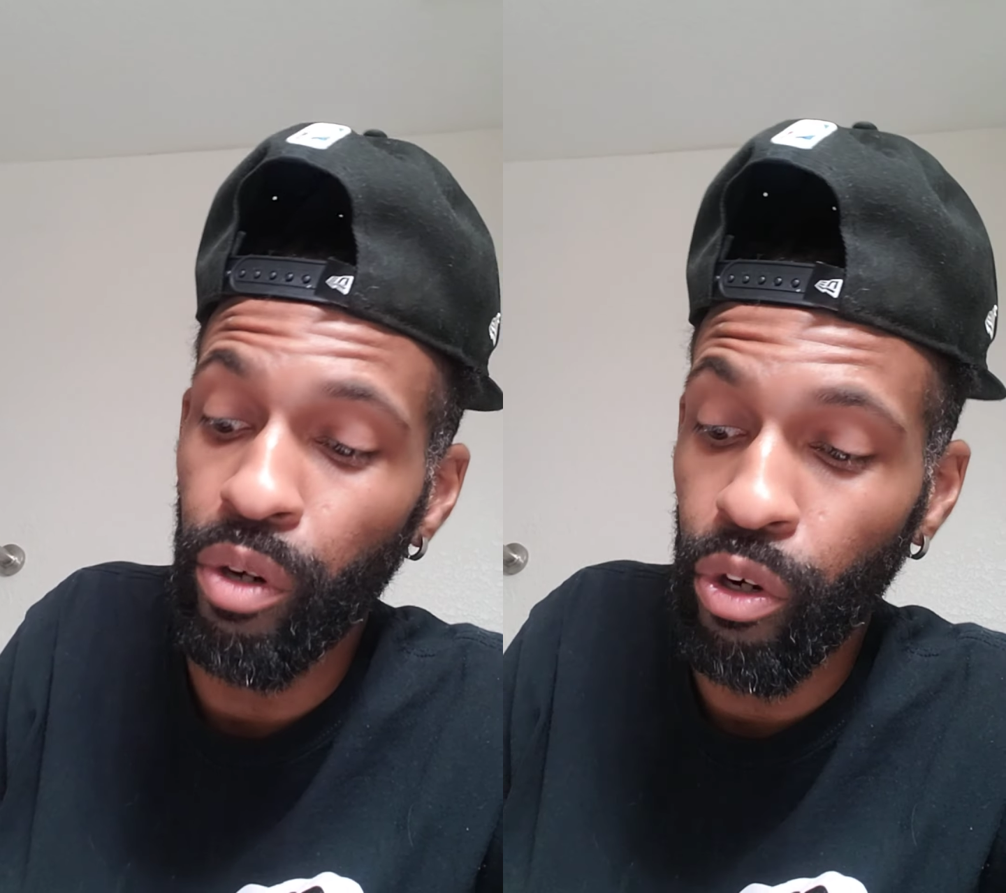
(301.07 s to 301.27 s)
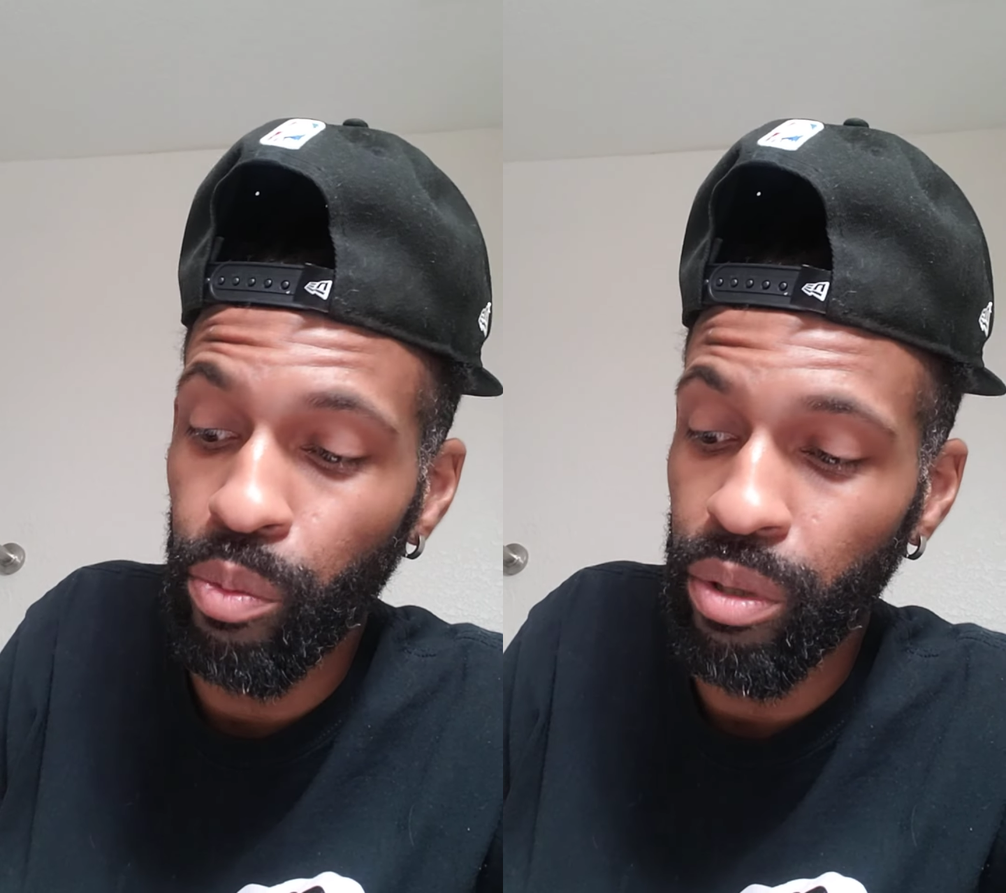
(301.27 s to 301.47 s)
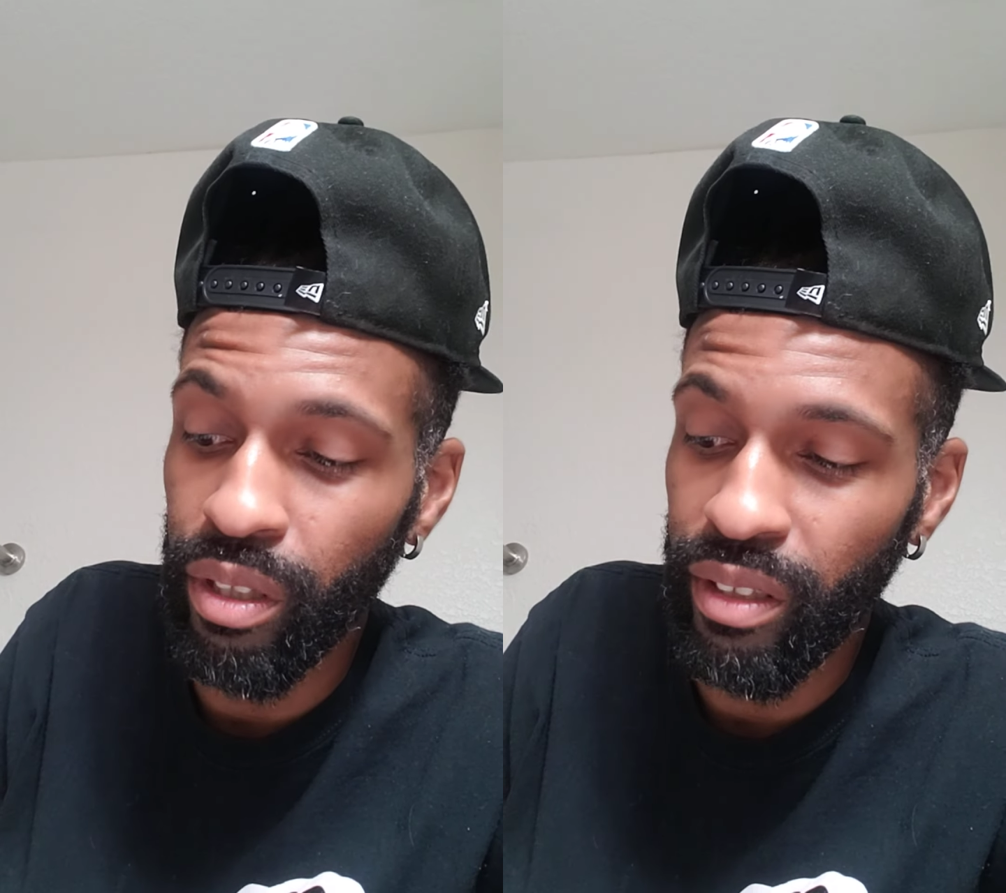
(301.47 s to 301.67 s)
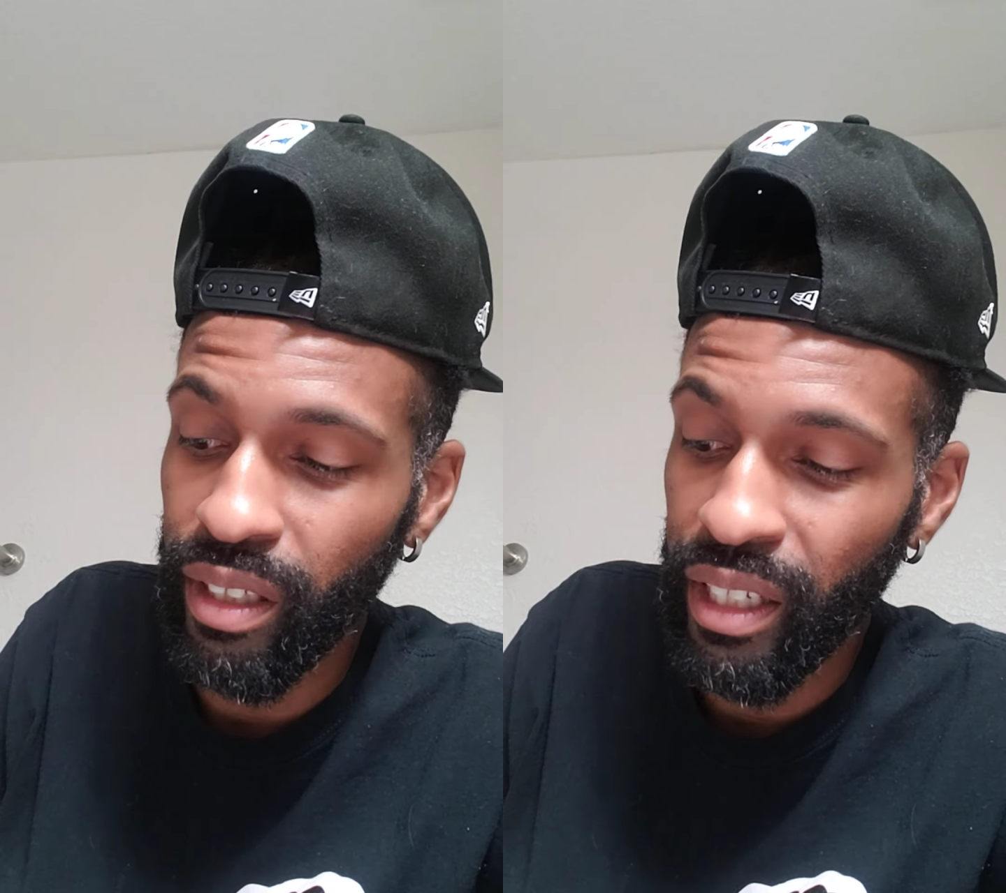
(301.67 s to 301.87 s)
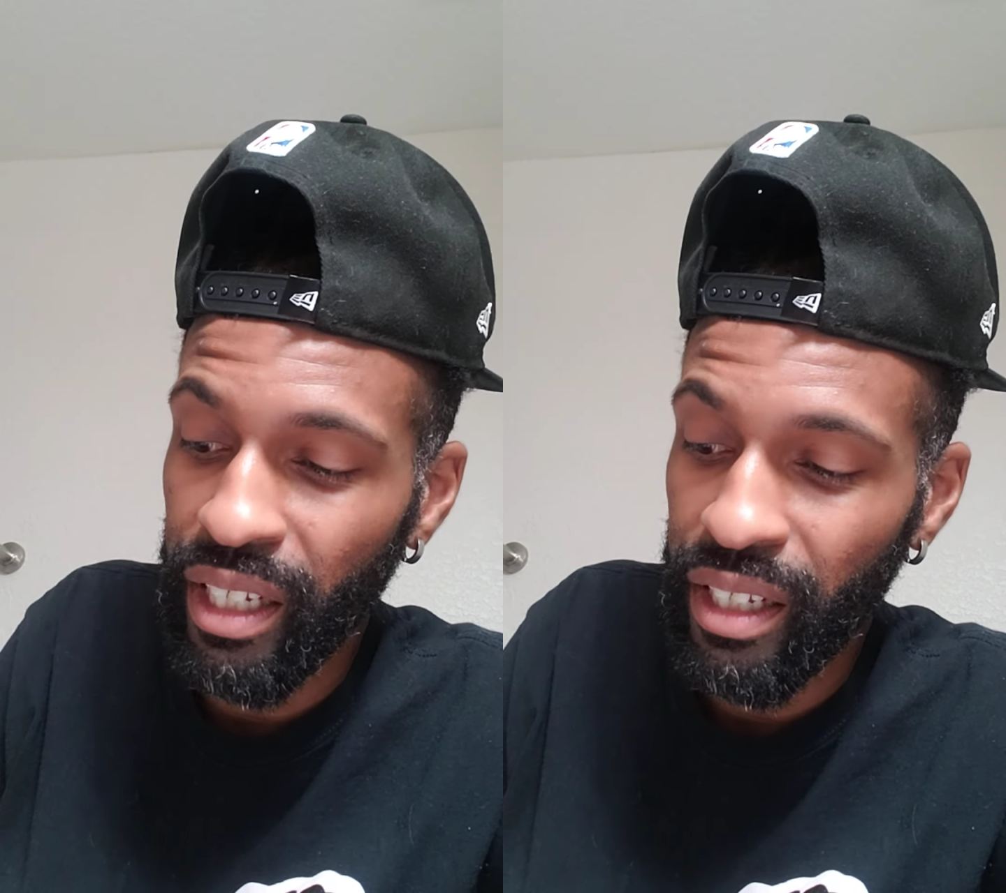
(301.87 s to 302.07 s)
mo,
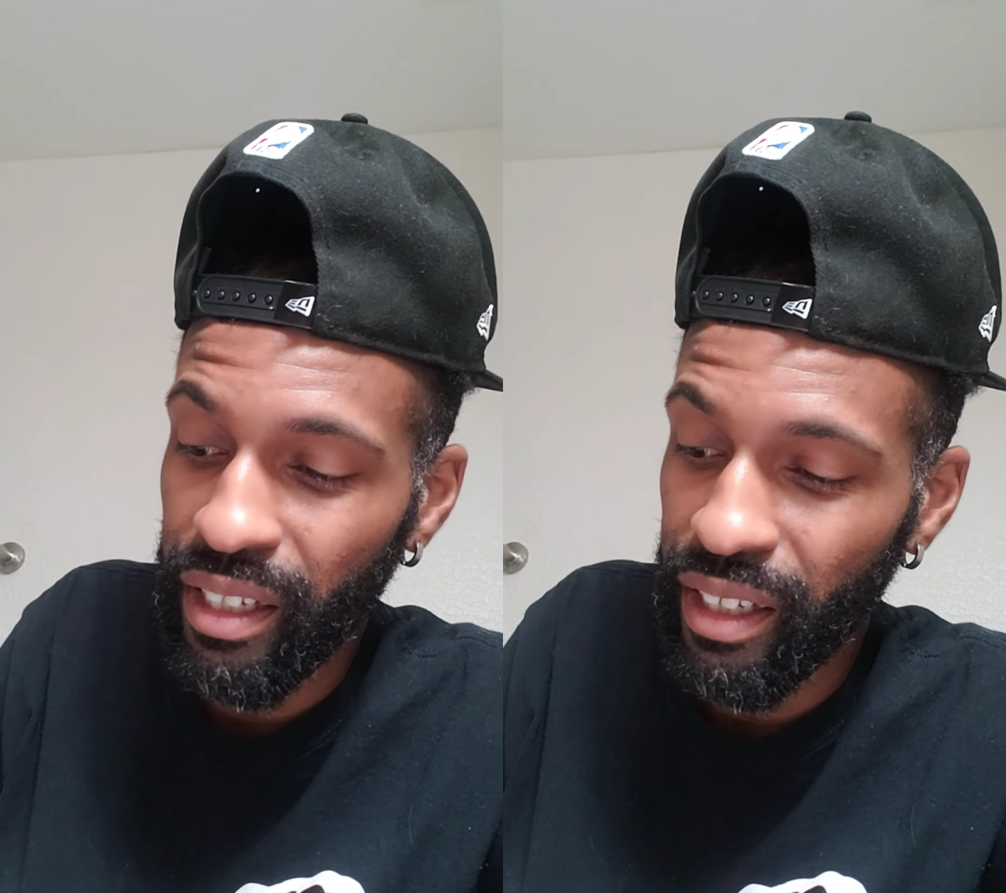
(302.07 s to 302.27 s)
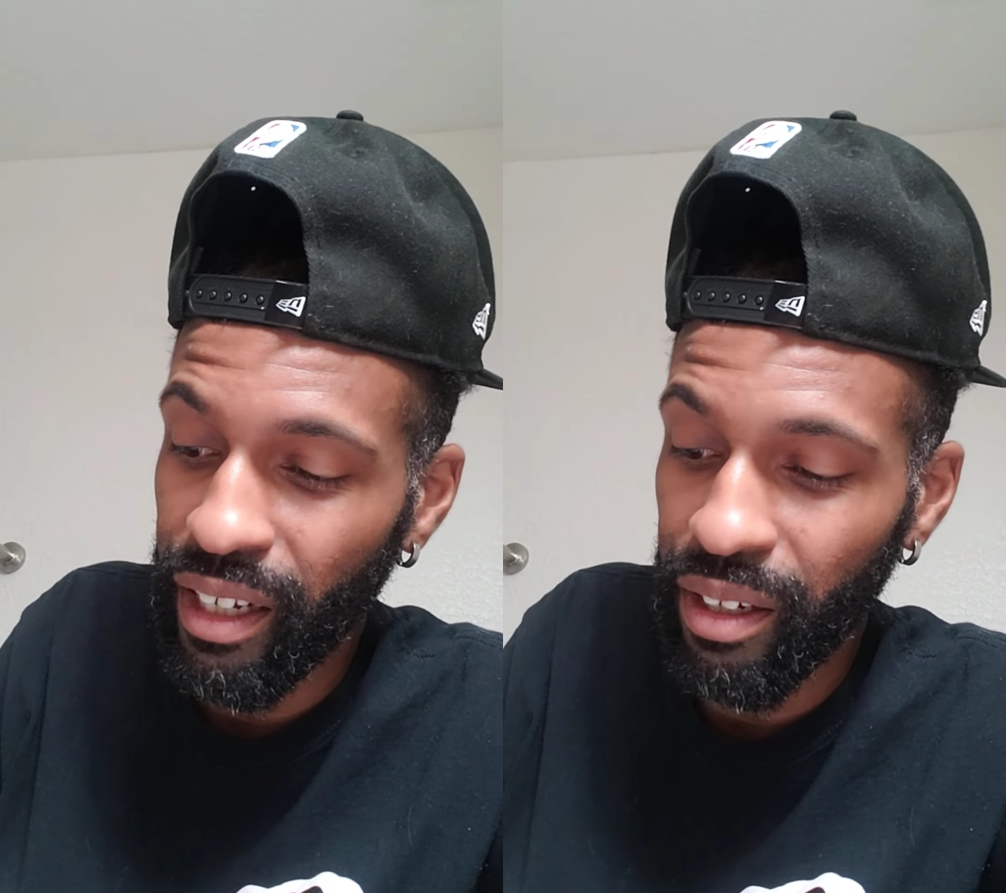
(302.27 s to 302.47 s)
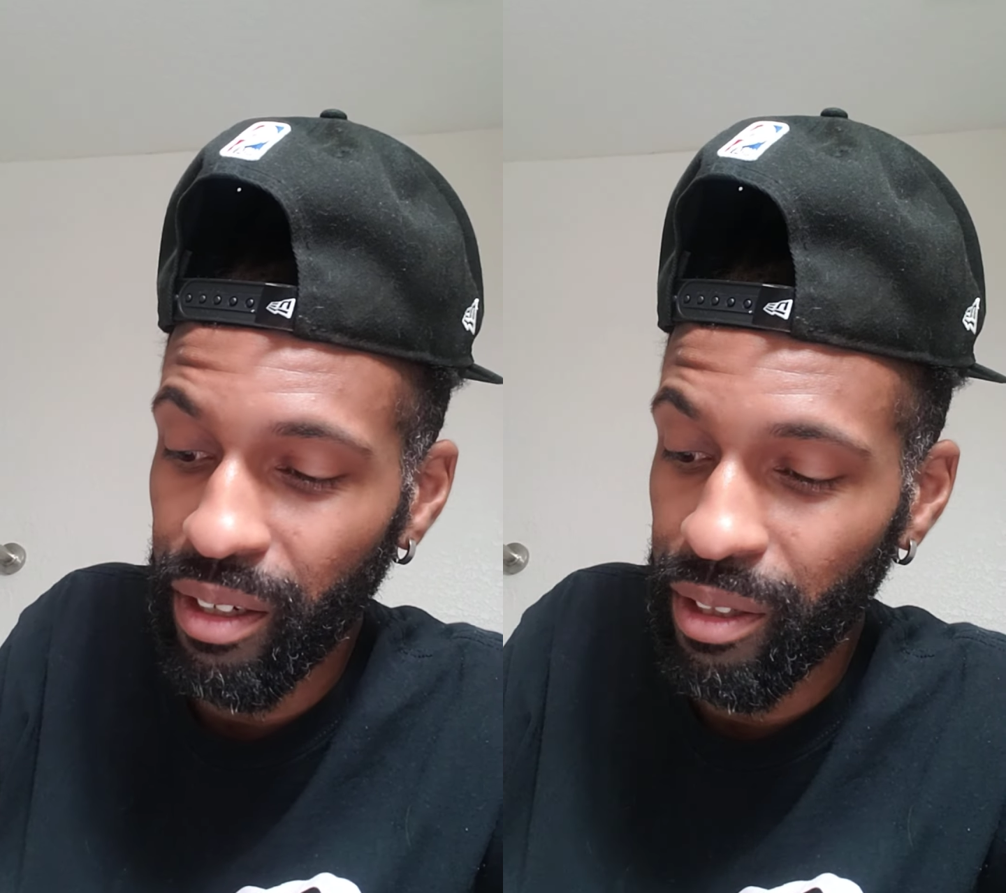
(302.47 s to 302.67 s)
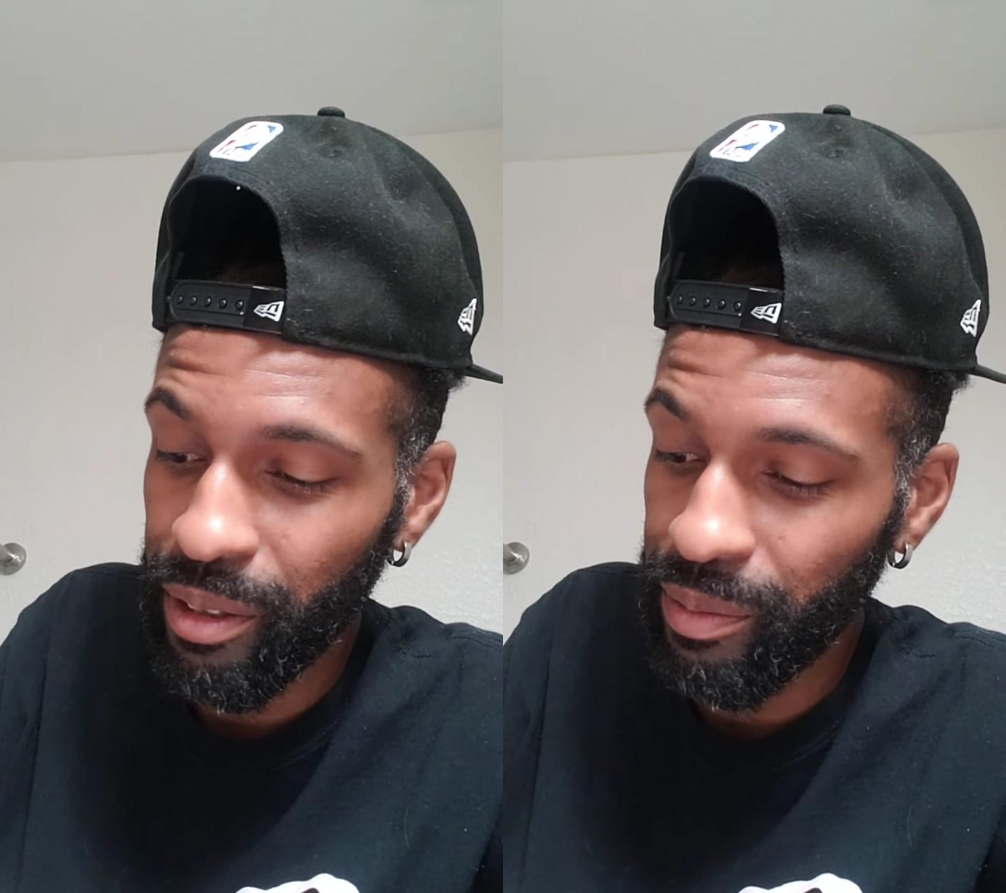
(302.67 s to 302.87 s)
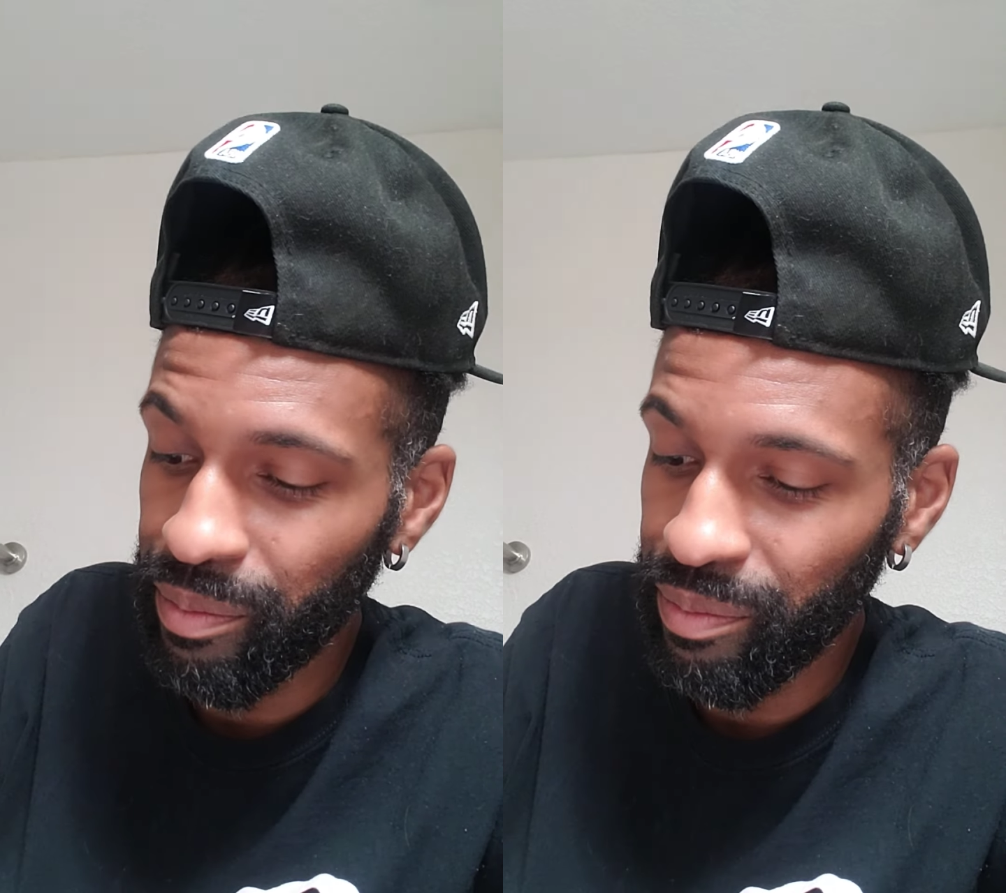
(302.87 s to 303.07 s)

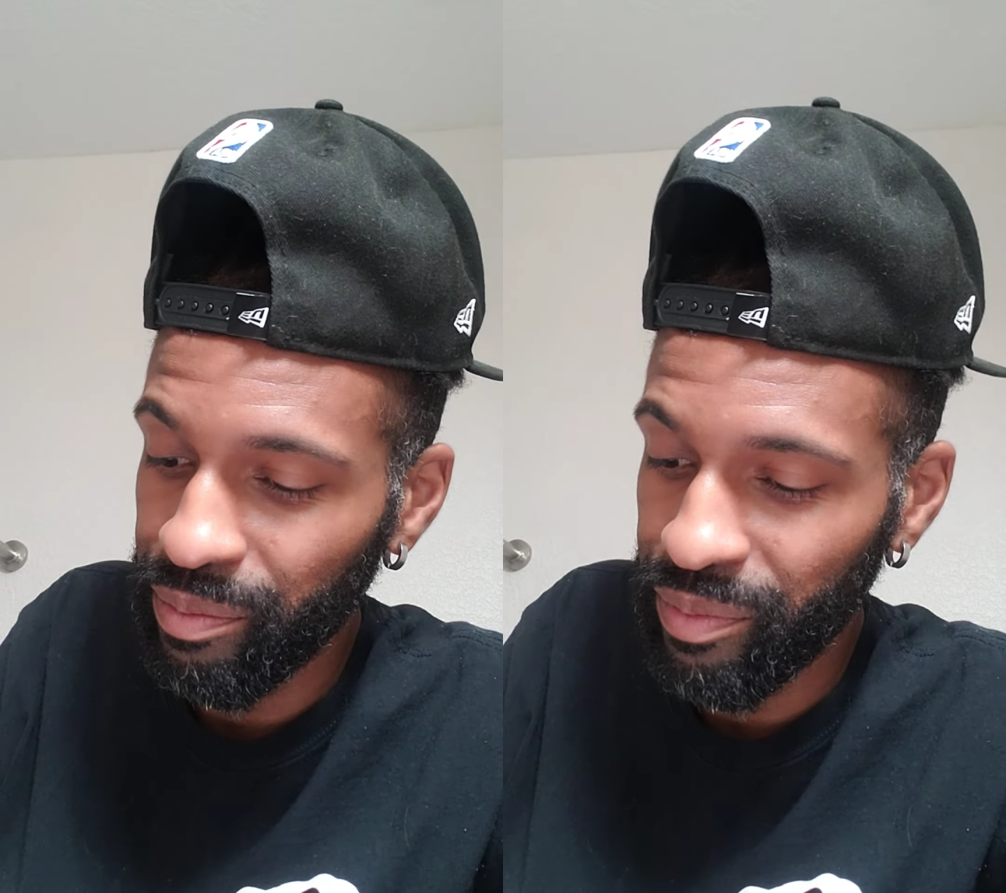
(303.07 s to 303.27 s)
but